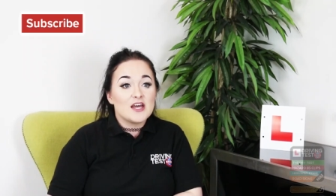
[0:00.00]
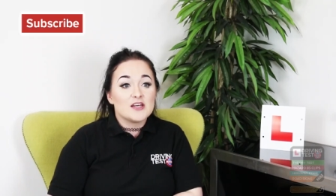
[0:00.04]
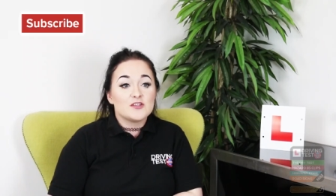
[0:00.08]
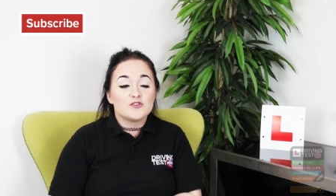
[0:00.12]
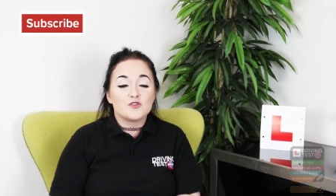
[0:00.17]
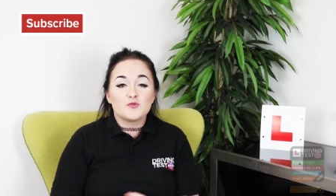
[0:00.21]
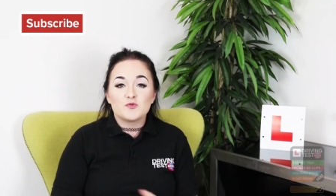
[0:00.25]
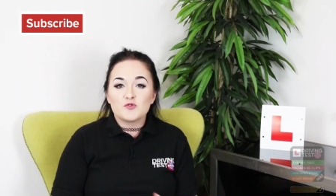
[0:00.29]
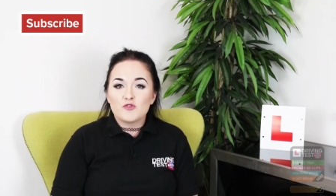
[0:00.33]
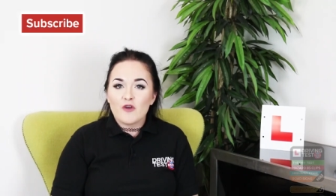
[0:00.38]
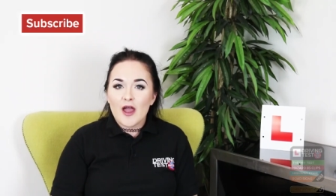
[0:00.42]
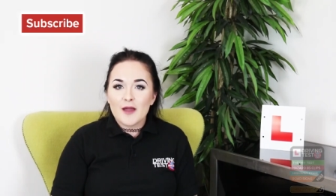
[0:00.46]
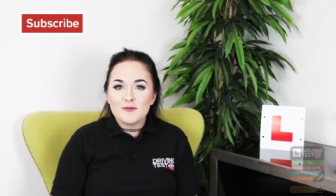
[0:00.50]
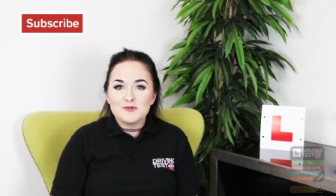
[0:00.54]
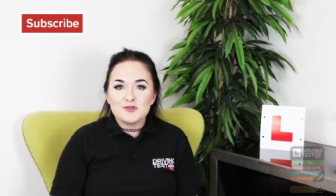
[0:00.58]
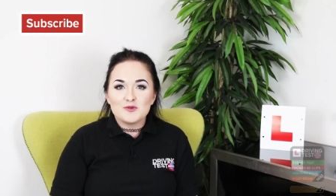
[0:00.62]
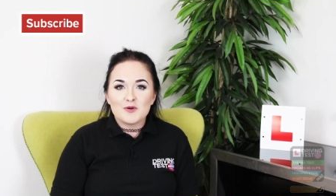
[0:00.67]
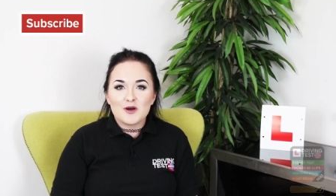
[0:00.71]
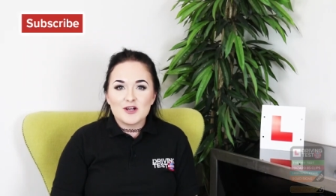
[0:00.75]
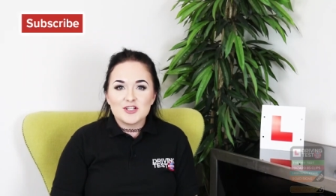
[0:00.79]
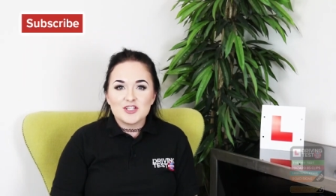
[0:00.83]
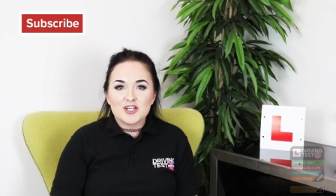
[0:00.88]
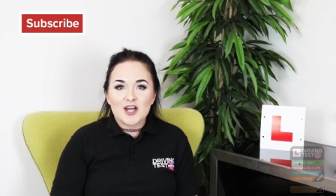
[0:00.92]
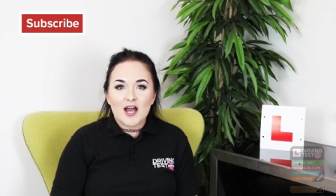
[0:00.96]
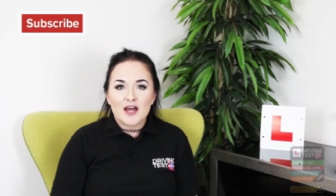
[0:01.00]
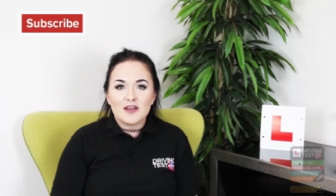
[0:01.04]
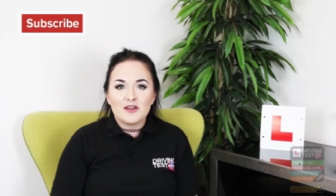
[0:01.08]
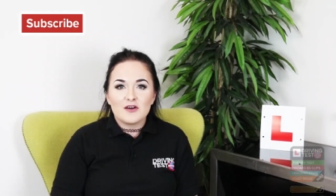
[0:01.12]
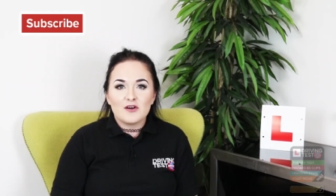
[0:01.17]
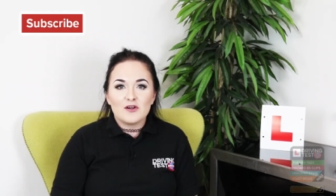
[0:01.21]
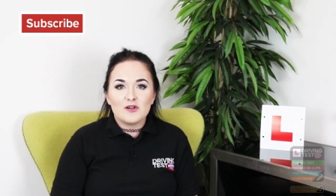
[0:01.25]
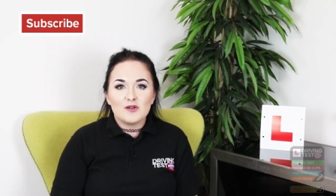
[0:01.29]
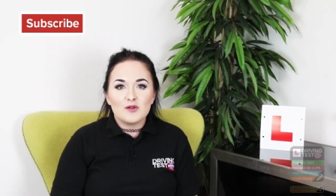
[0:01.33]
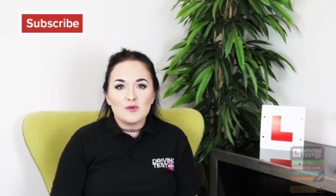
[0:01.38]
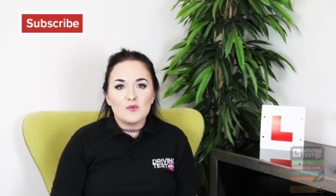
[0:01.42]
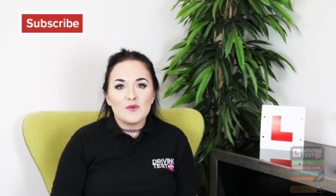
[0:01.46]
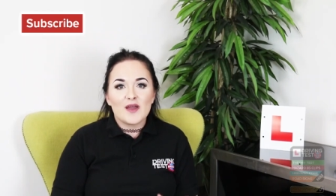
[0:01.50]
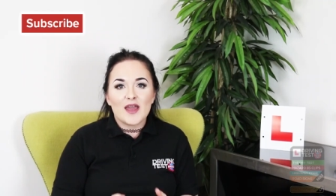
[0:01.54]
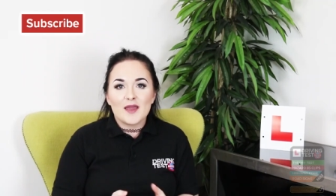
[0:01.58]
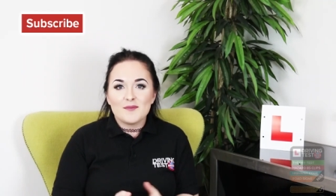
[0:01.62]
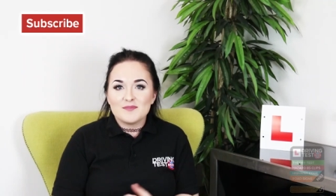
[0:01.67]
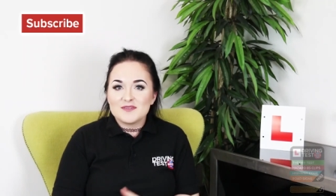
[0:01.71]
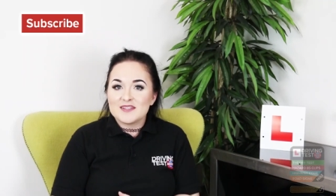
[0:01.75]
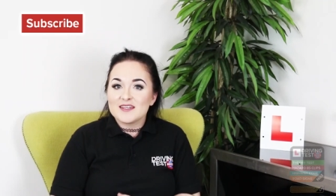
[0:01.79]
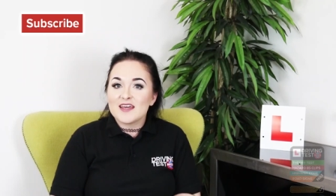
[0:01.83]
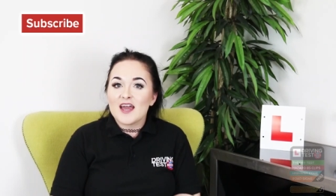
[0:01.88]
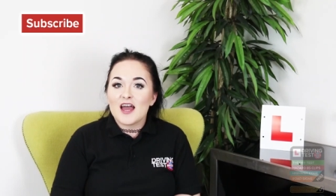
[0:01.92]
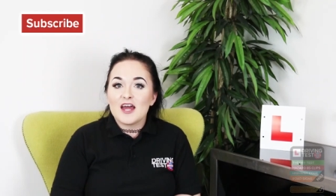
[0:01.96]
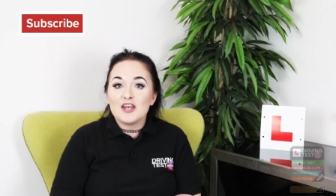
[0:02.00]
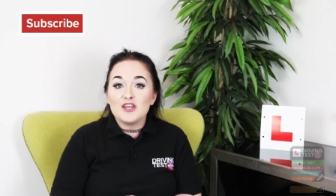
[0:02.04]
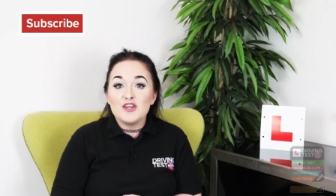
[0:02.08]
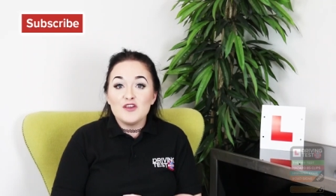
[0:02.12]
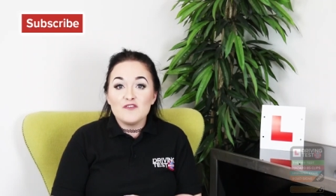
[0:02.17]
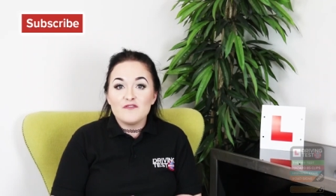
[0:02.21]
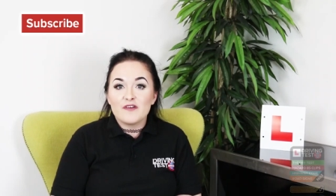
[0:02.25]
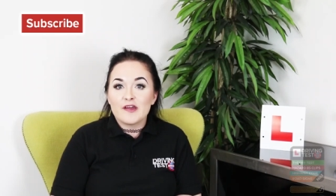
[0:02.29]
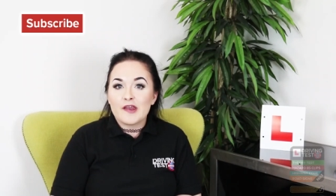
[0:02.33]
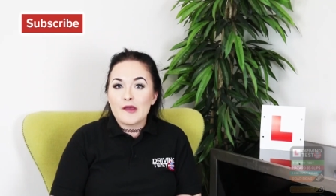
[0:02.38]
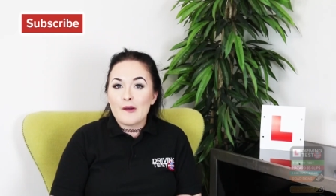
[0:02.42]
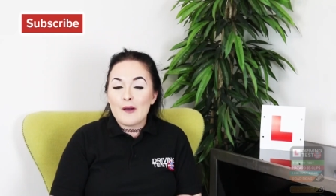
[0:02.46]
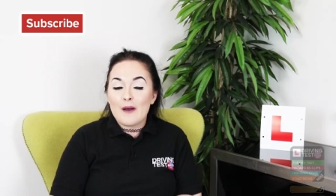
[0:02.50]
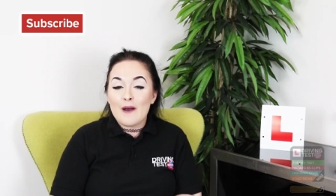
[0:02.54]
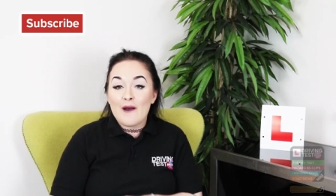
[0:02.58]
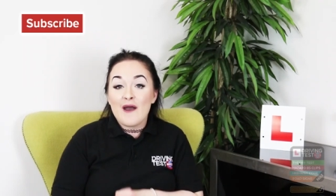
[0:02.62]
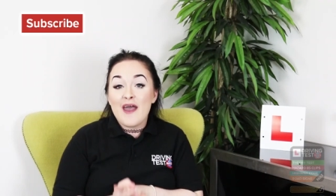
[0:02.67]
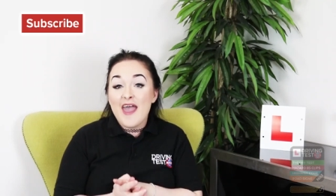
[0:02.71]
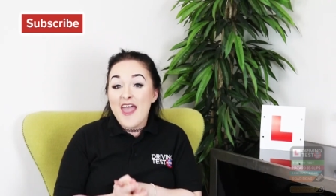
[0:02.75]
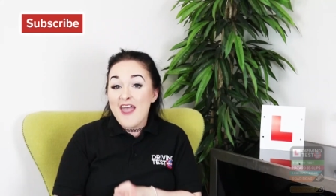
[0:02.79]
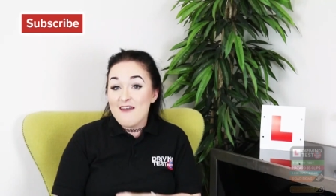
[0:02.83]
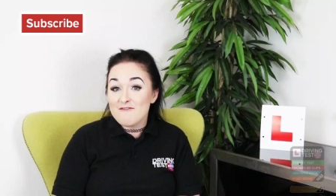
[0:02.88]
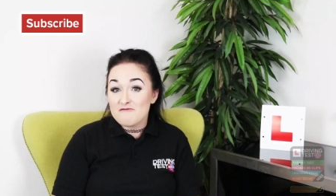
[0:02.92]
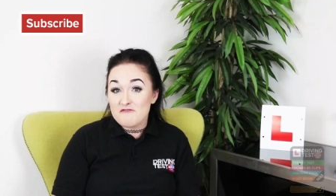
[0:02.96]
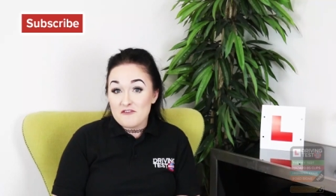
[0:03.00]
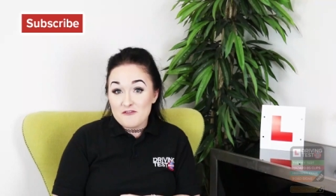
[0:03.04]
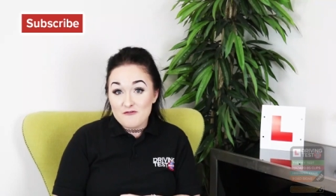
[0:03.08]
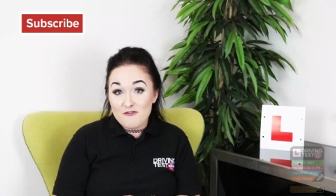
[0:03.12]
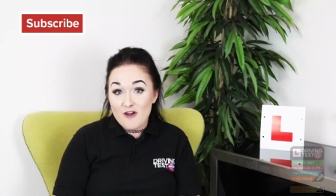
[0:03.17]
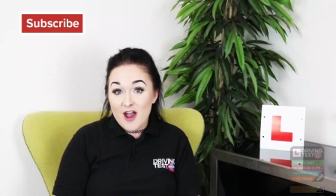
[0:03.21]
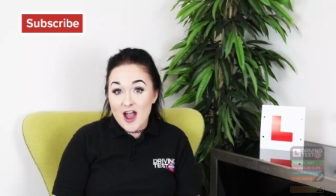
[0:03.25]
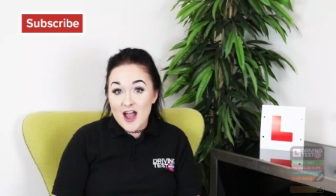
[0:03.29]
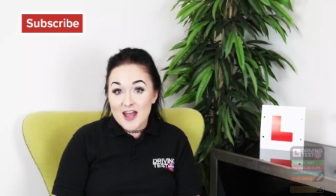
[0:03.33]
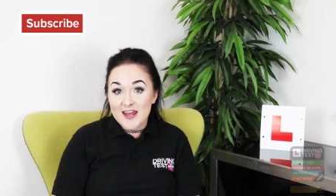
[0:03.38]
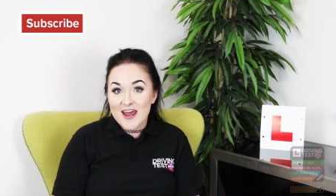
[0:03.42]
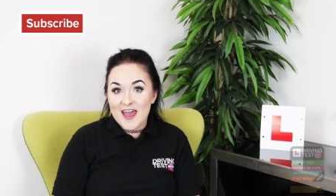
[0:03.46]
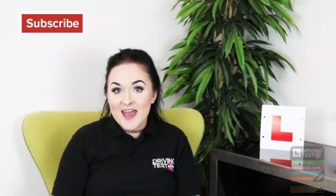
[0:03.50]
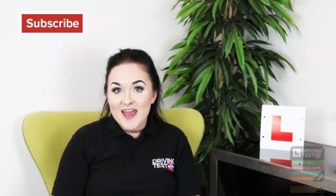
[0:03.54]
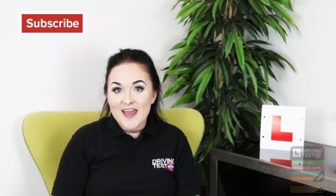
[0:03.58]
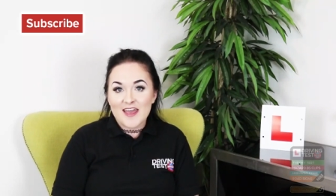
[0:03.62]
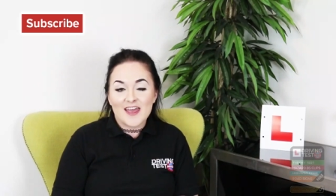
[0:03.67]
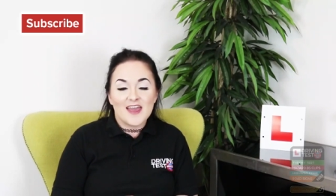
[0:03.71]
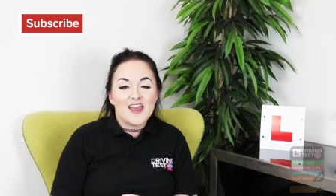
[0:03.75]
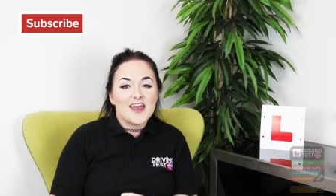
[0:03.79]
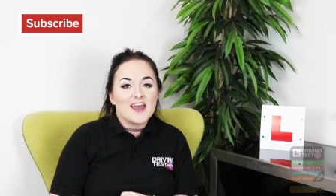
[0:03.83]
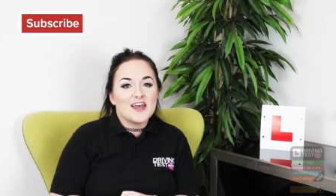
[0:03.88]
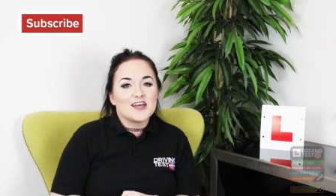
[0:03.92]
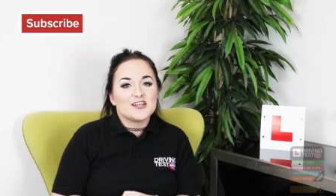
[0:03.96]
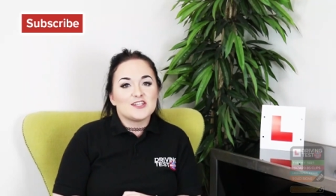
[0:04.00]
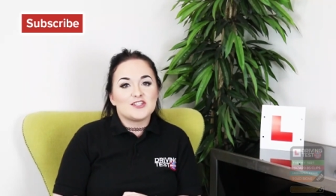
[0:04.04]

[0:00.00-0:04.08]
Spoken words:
Subscribe to our channel. We aim to get a new video out every Friday,